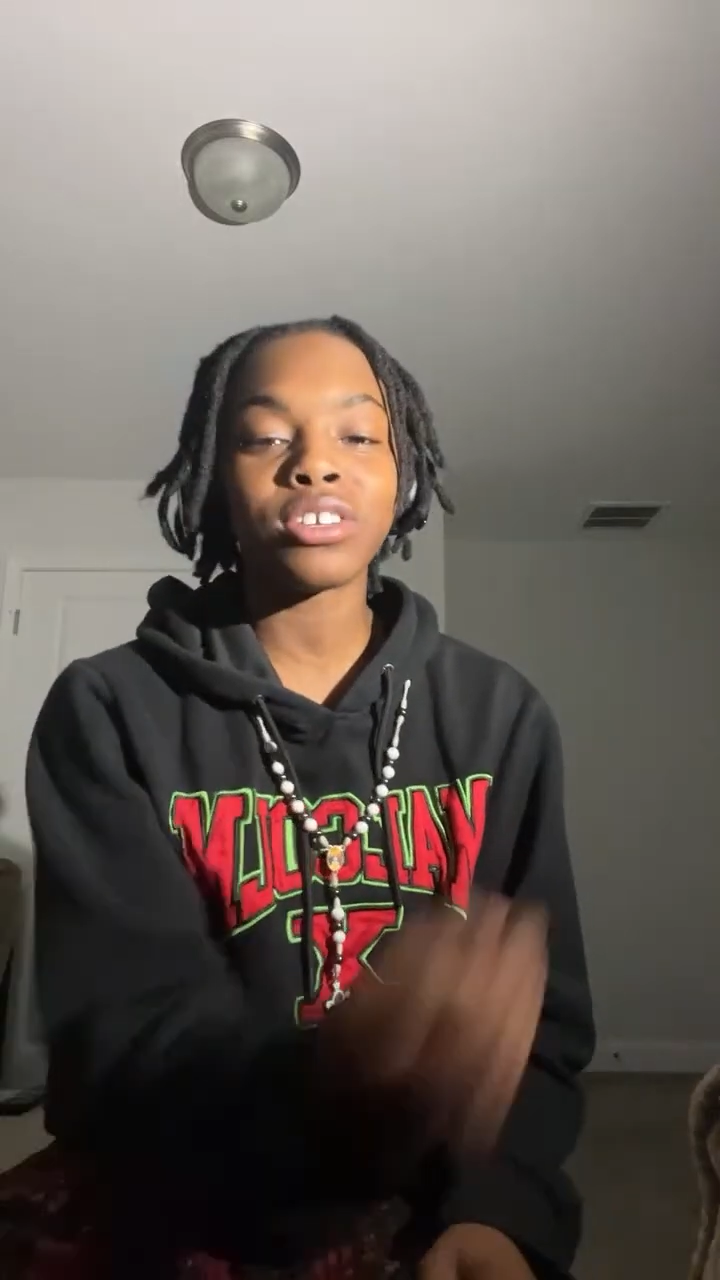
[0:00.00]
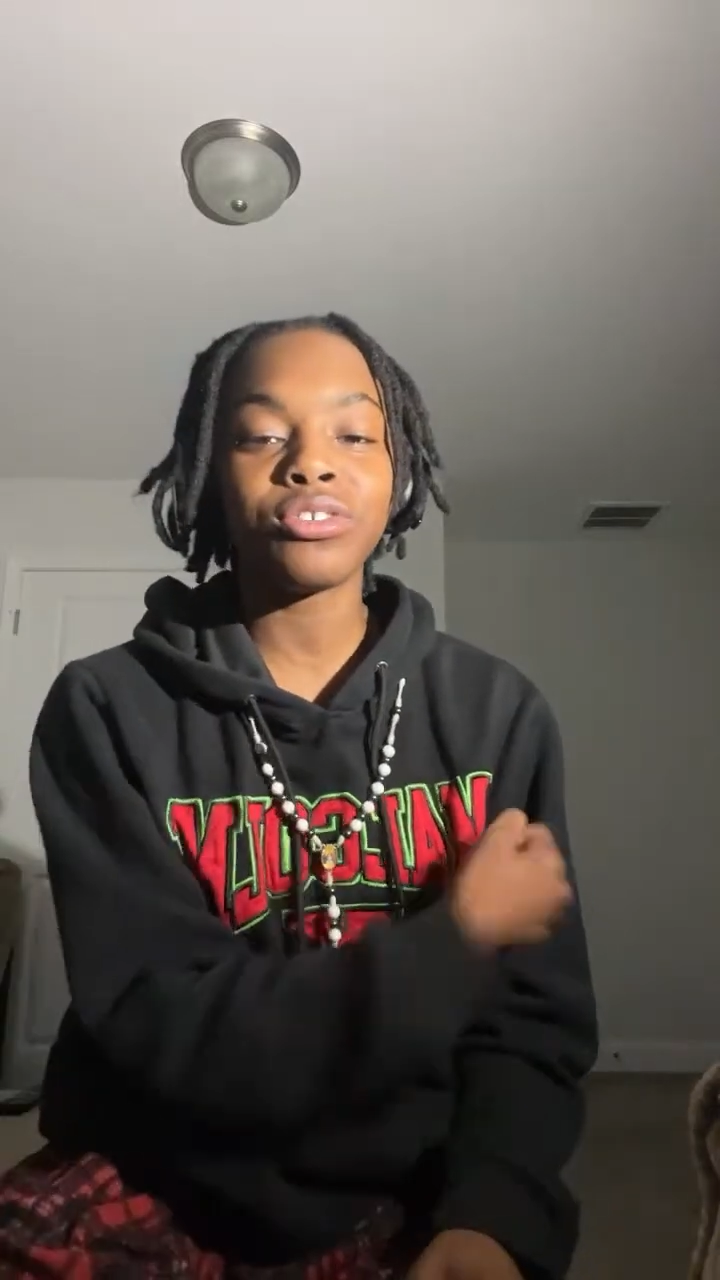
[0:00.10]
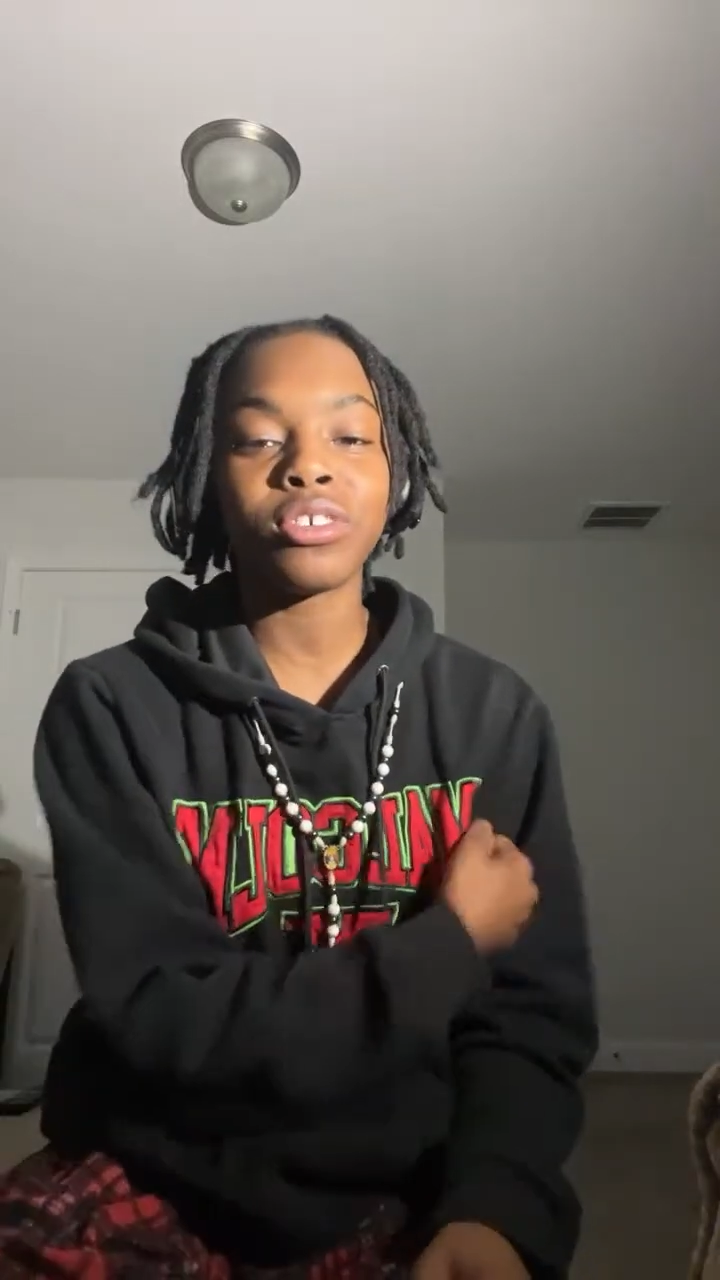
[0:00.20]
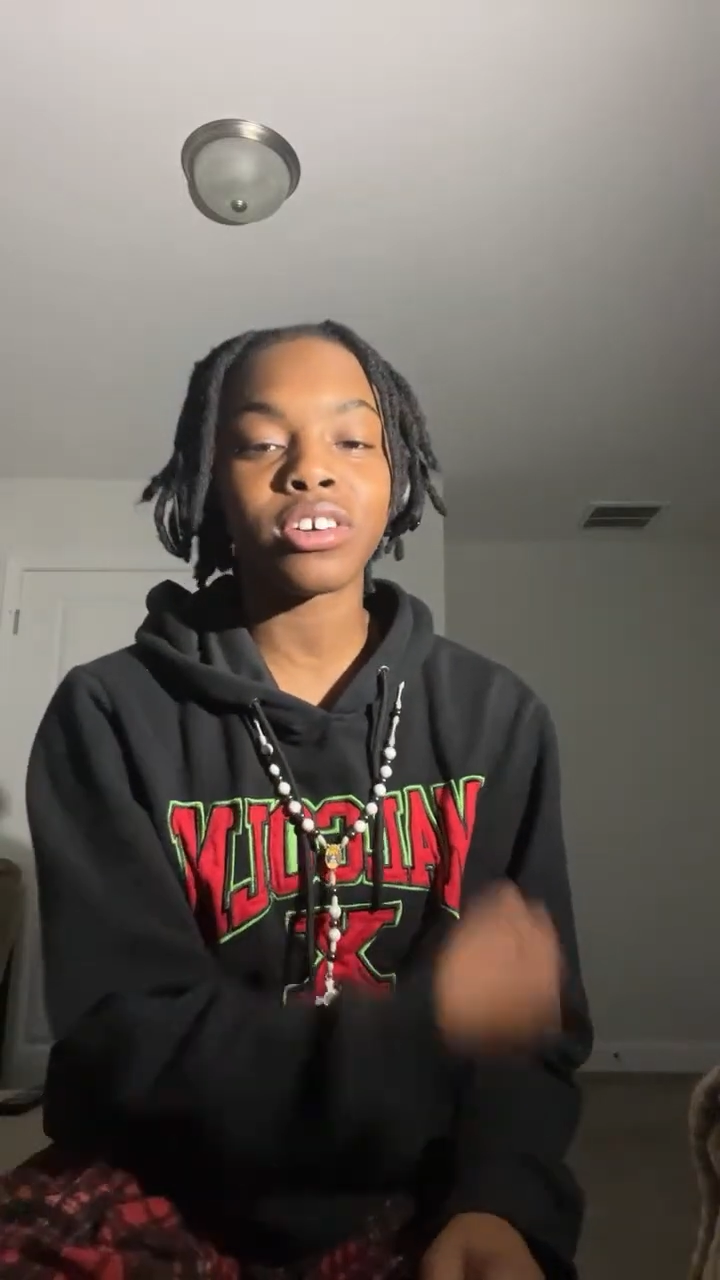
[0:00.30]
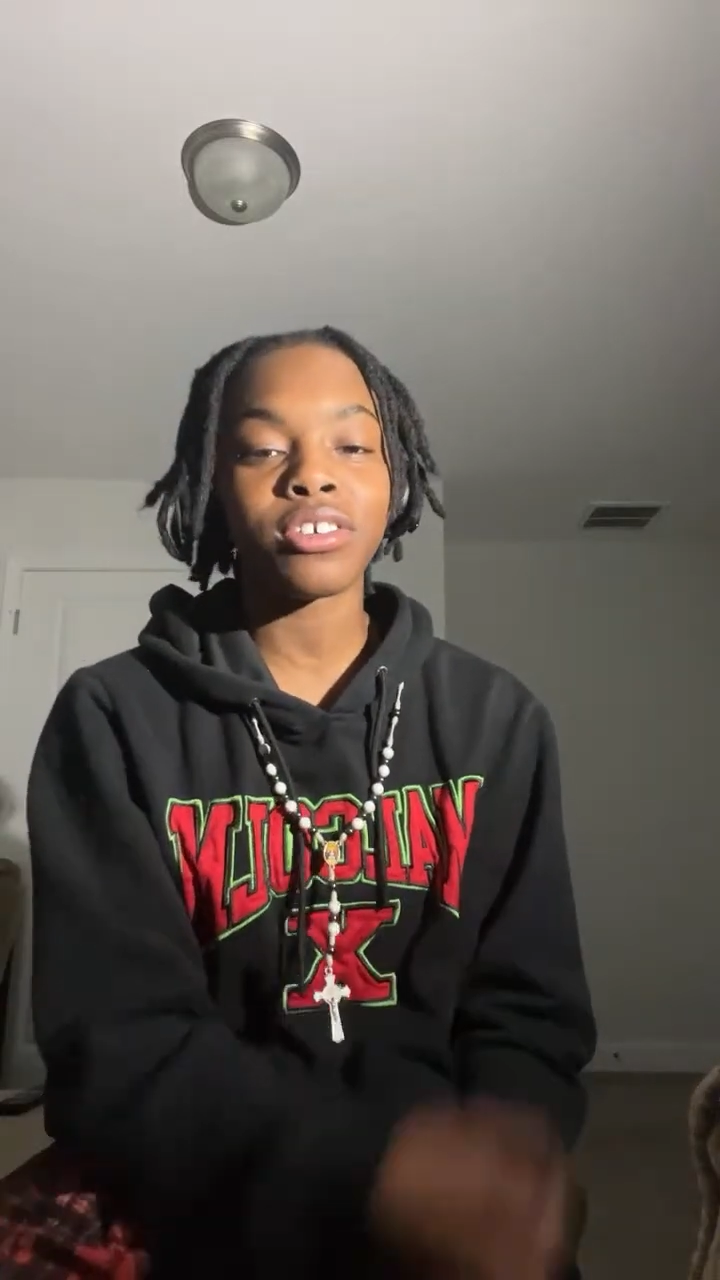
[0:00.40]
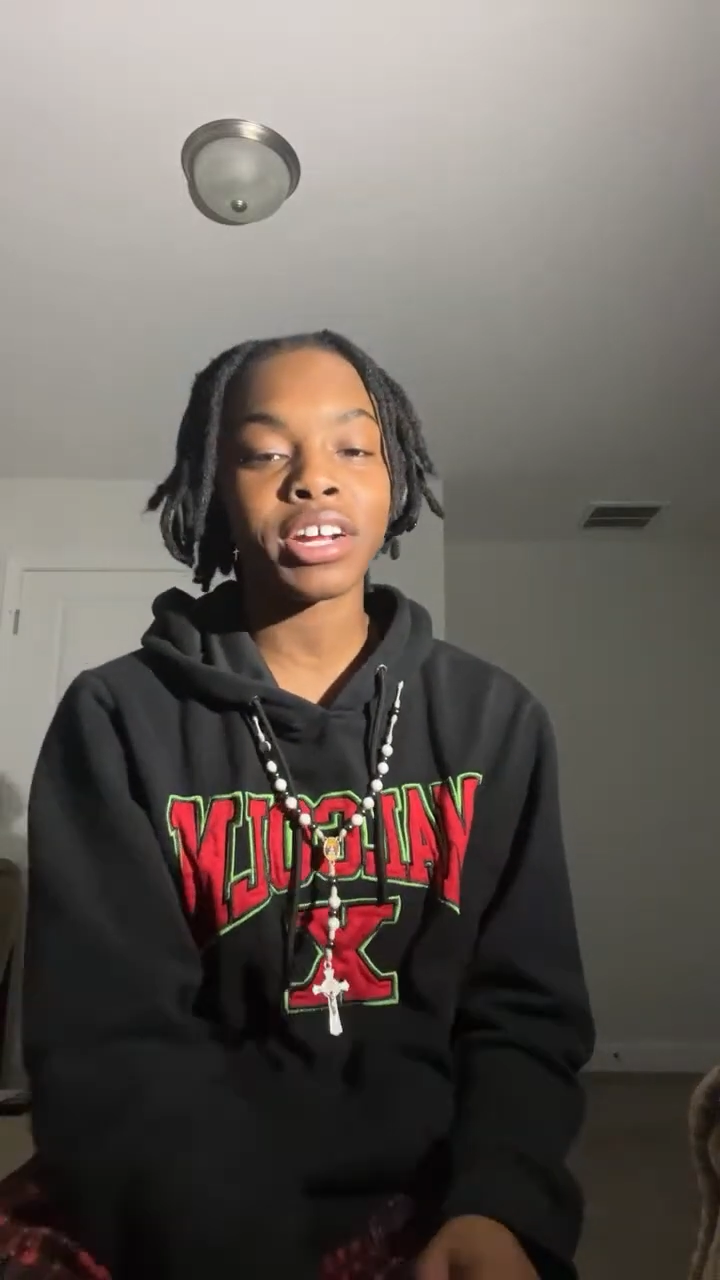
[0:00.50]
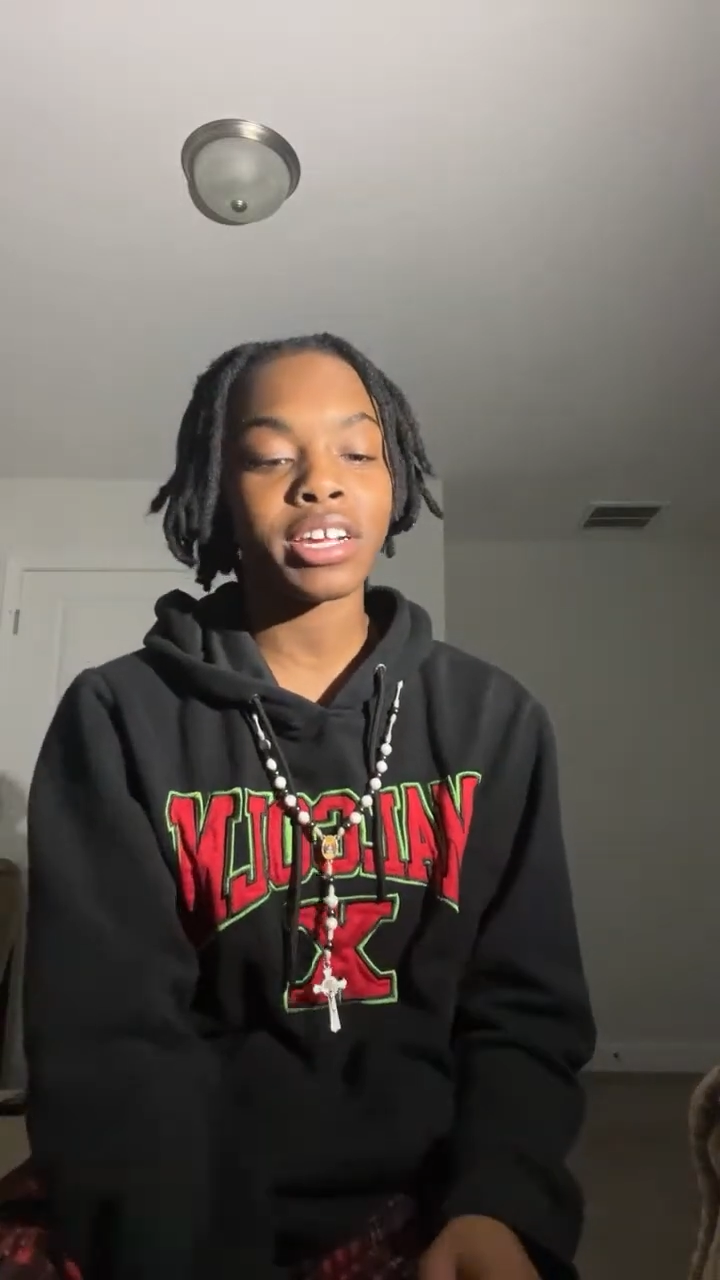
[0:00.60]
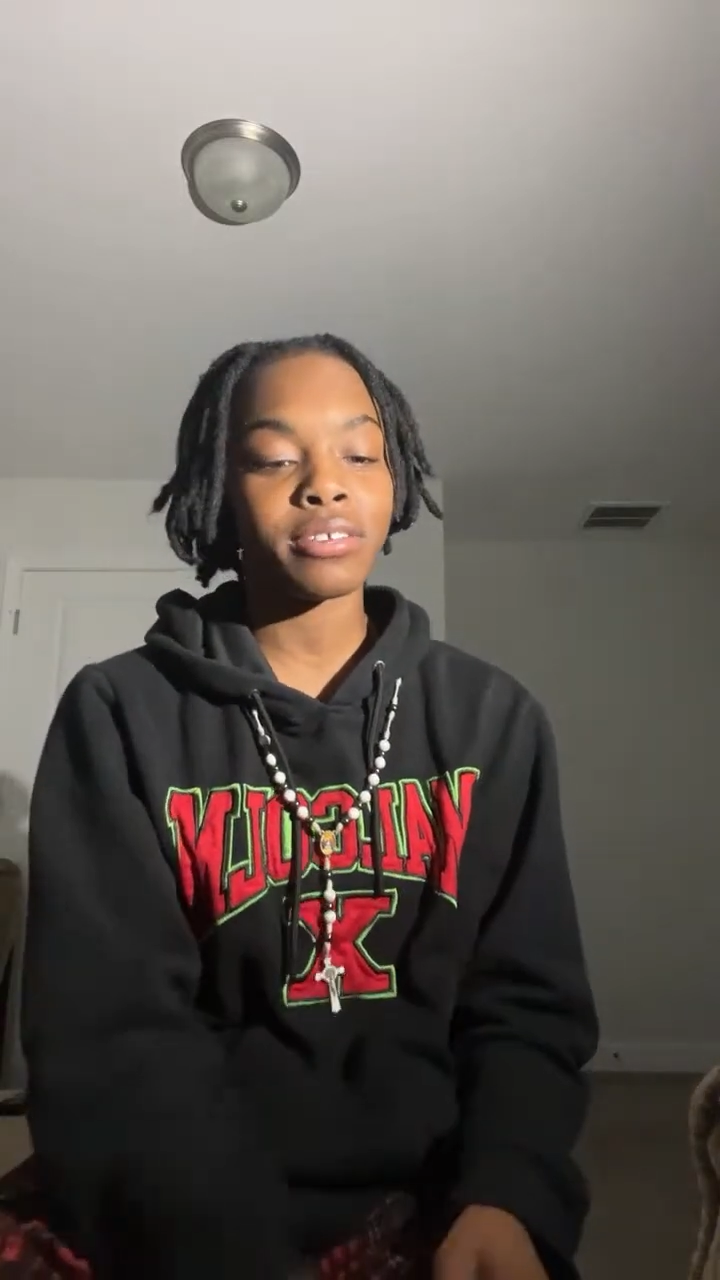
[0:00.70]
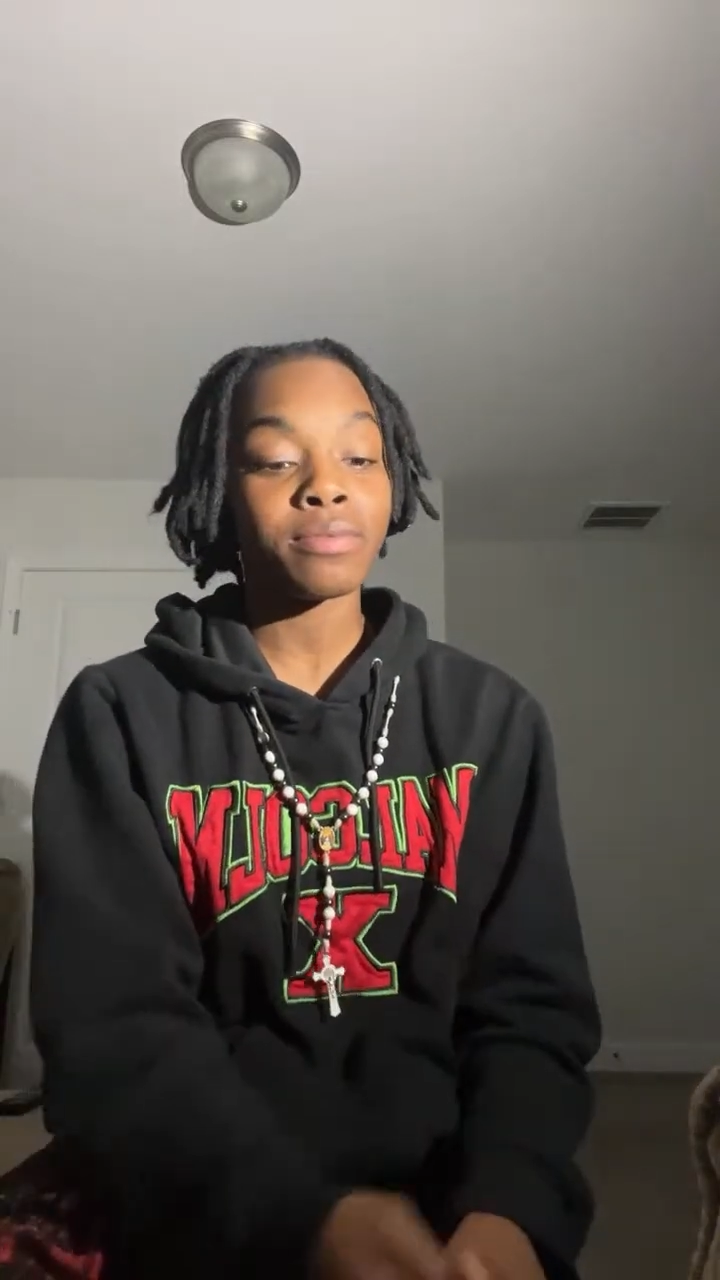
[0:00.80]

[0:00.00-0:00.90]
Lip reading: drawer, right?